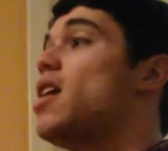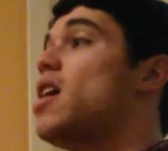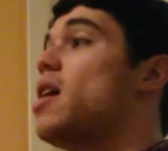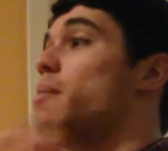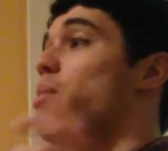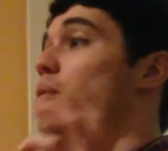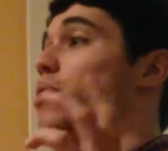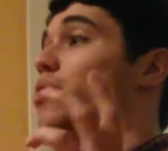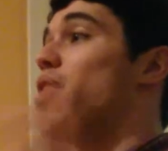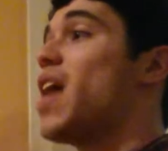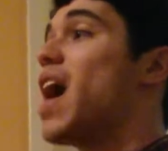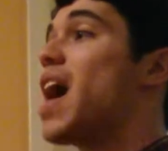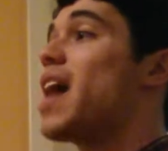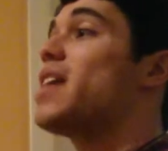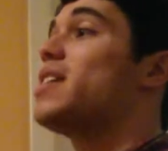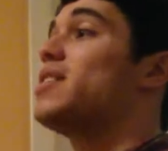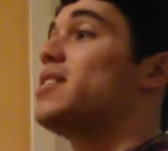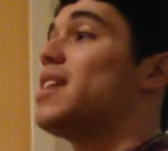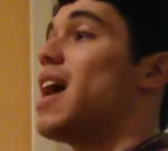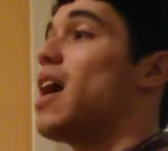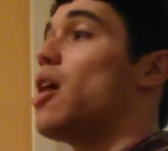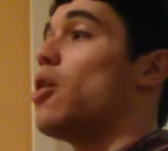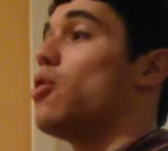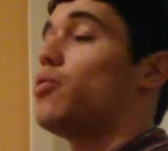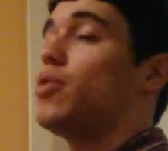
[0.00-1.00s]
But that is
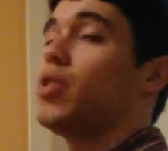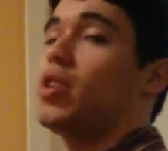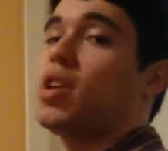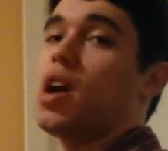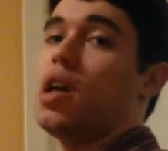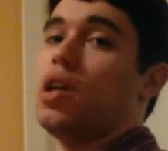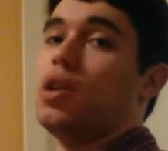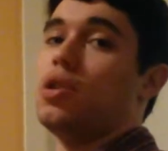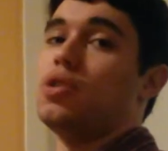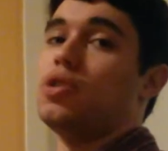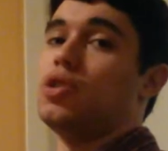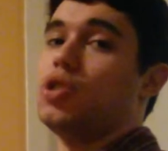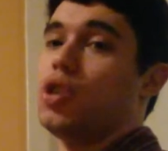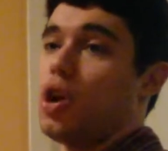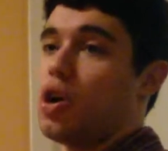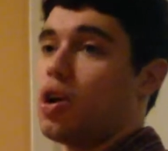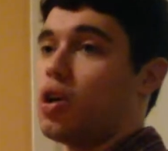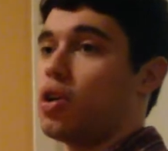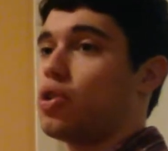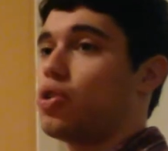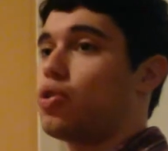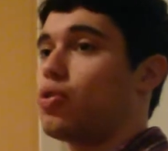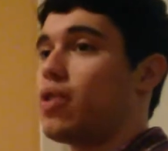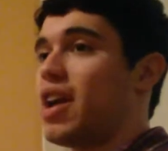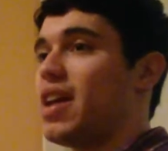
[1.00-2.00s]
how the colors are
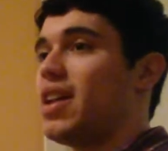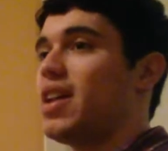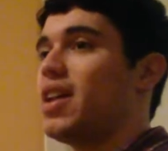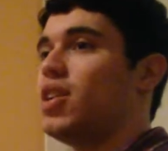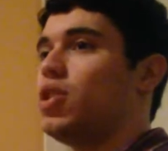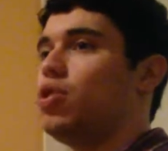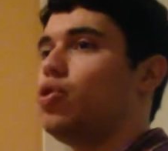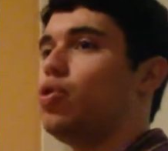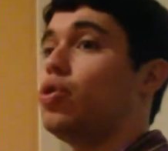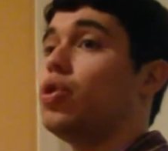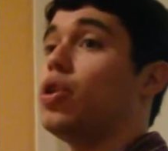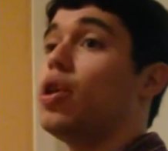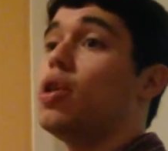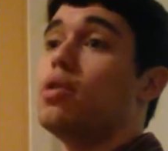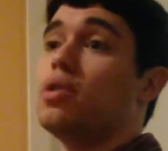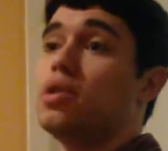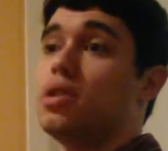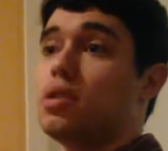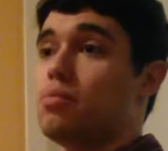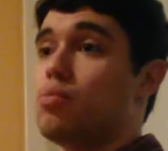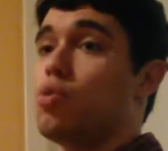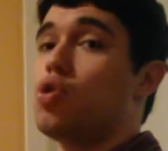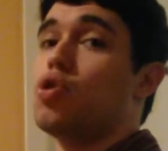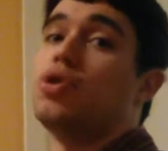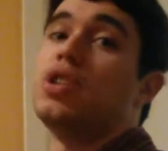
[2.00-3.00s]
created. You can go
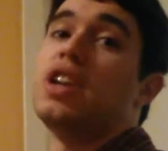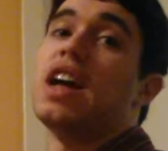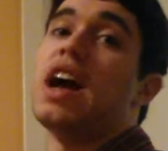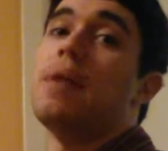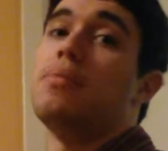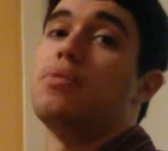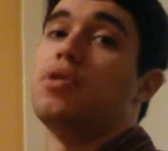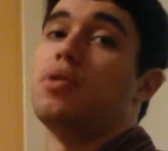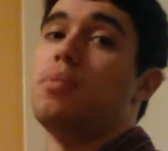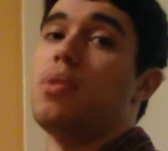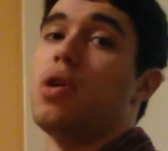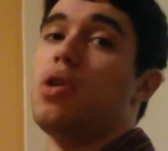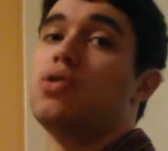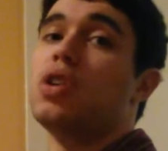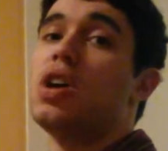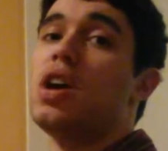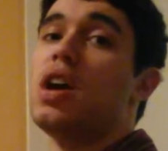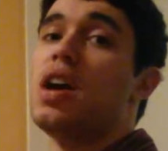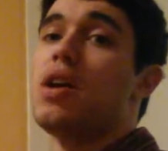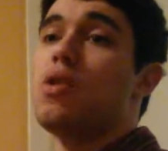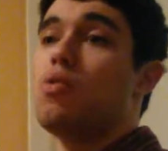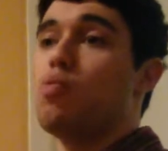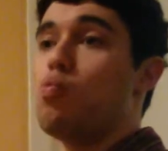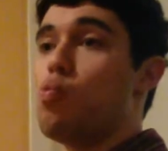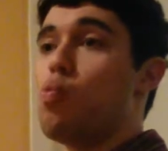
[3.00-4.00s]
into more depth about
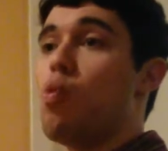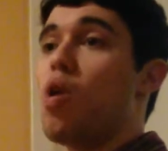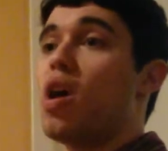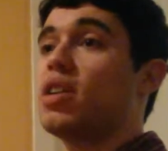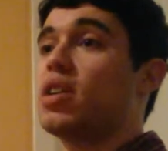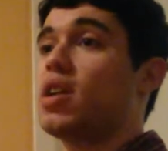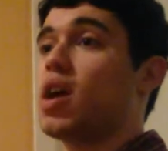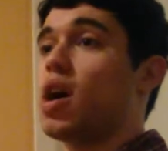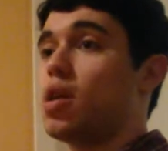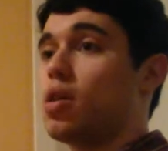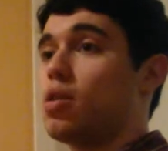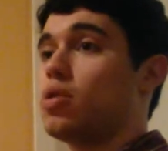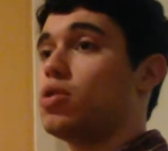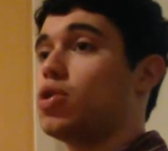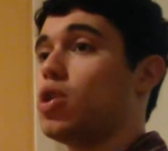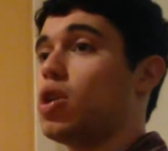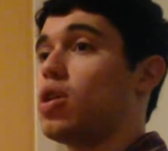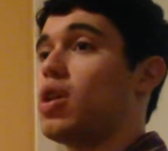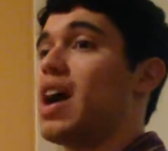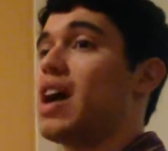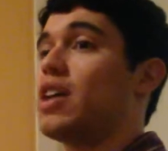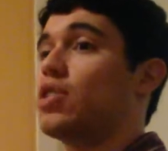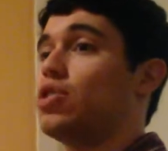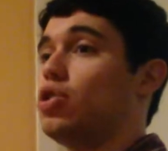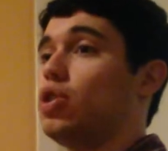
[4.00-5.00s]
what colors
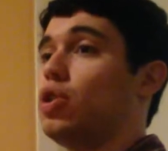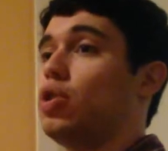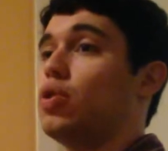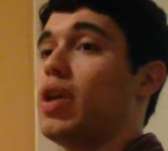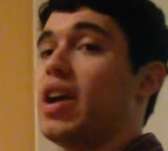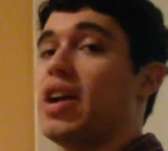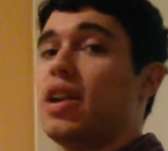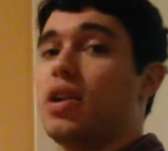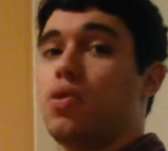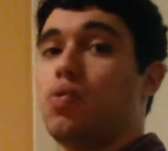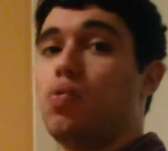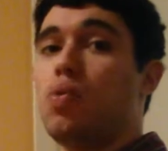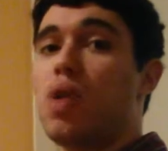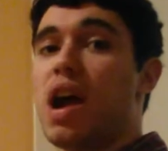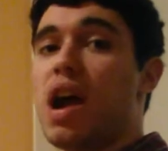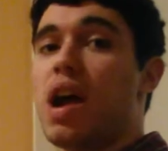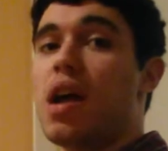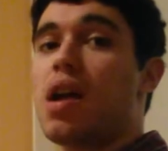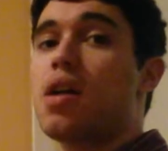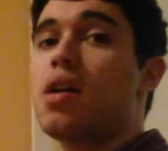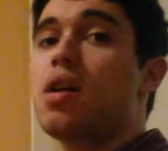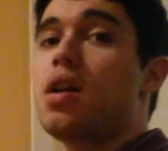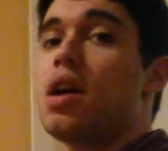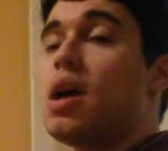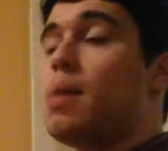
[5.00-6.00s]
are actually created
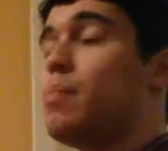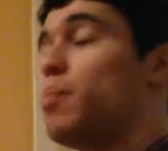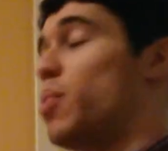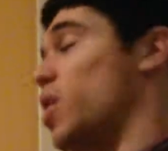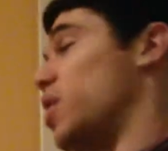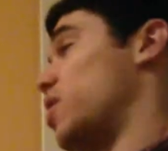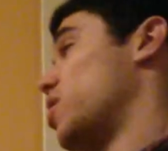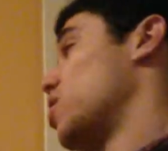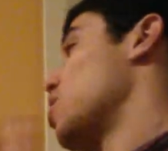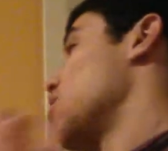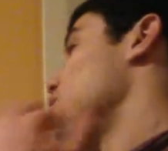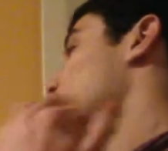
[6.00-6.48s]
where, but